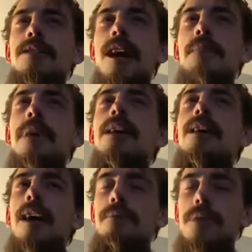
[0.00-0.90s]
not my
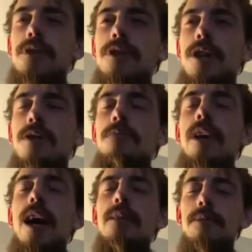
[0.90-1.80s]
comfort zone,
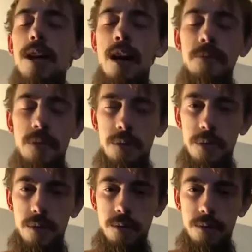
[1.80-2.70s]
but I am
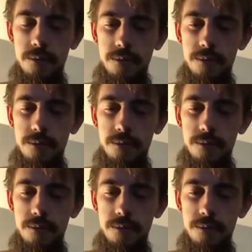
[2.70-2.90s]
comfortable.